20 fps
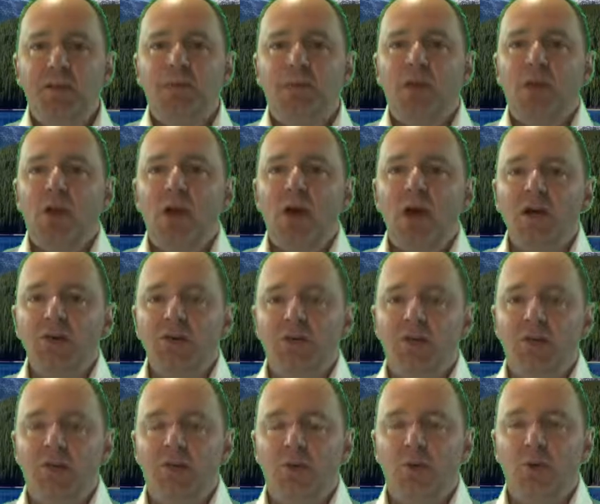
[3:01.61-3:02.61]
applied
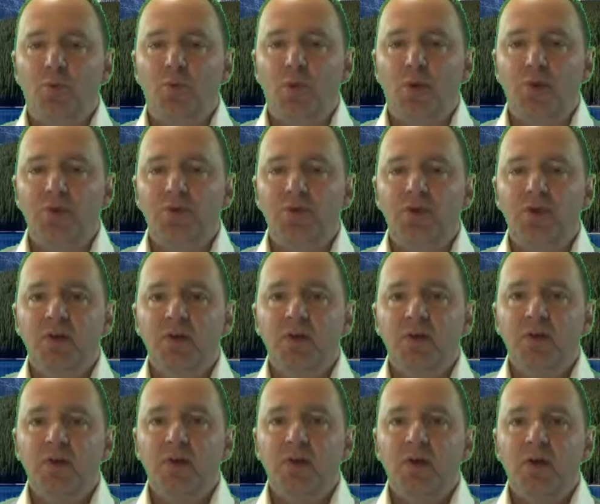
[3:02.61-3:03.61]
to the third world
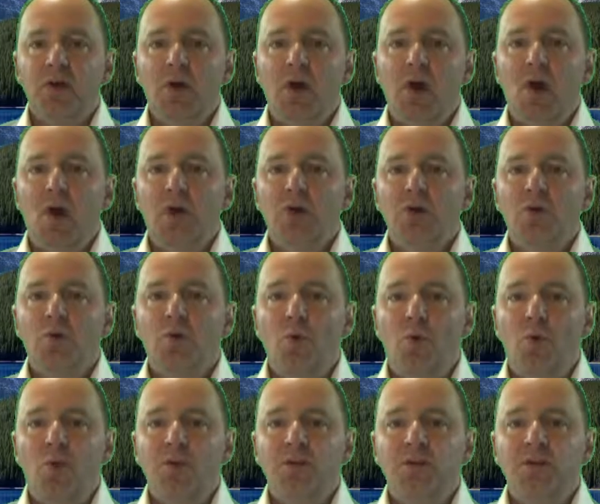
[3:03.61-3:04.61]
are
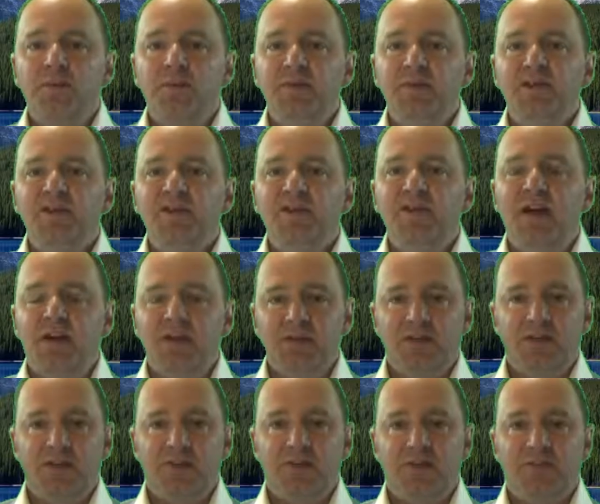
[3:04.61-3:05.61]
going to be
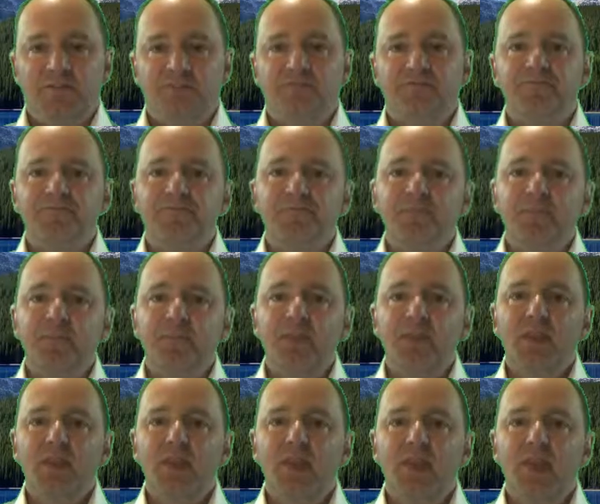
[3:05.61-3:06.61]
stunted.
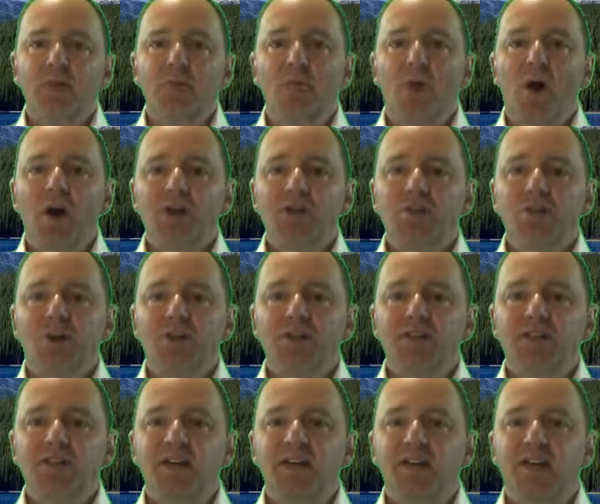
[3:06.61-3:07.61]
And why do I
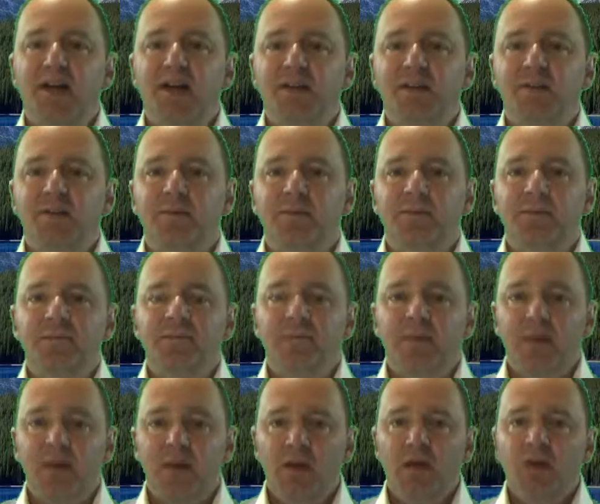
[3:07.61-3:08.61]
say that?
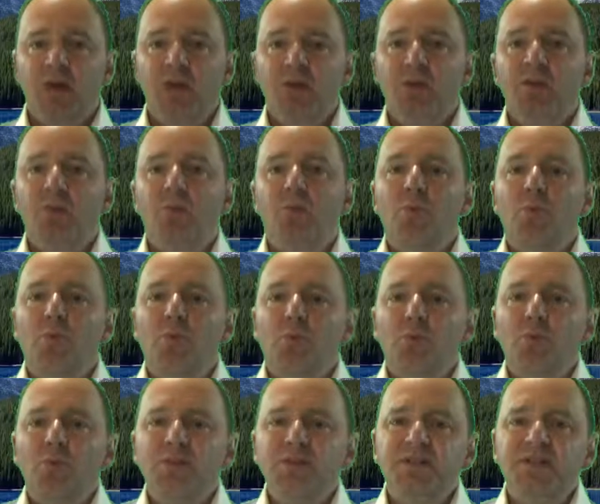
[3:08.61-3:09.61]
The
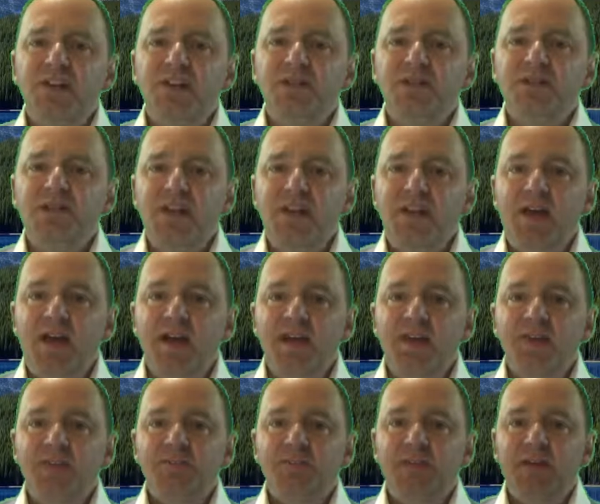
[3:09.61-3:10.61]
reason I say
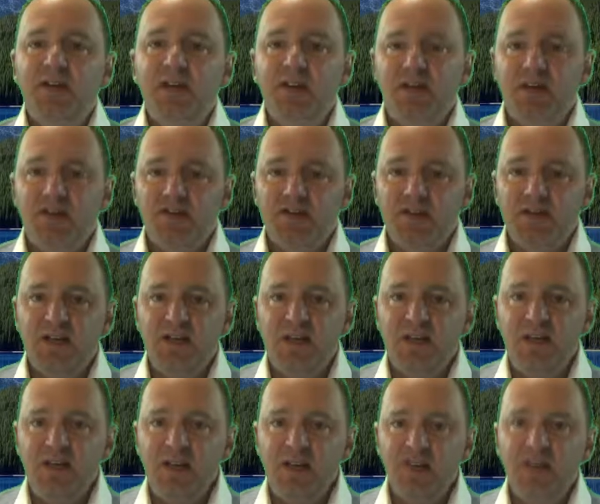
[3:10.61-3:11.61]
that is because
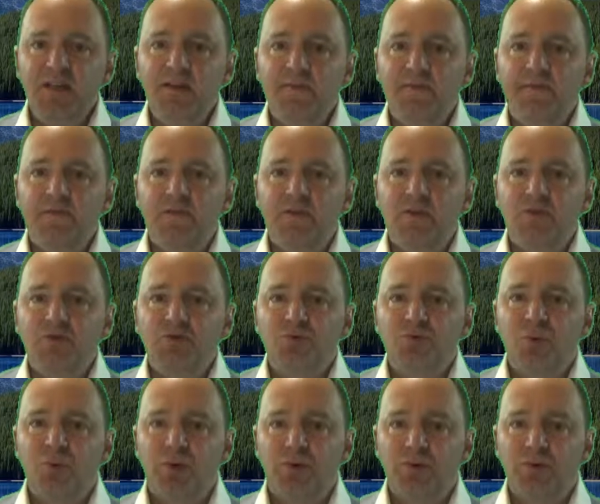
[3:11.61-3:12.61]
in the first
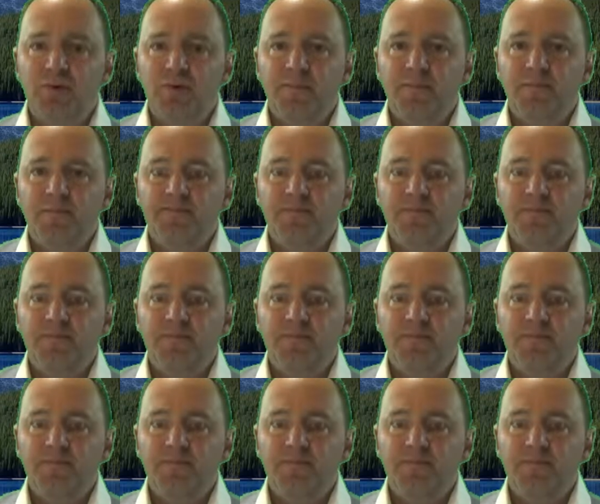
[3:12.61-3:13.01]
world,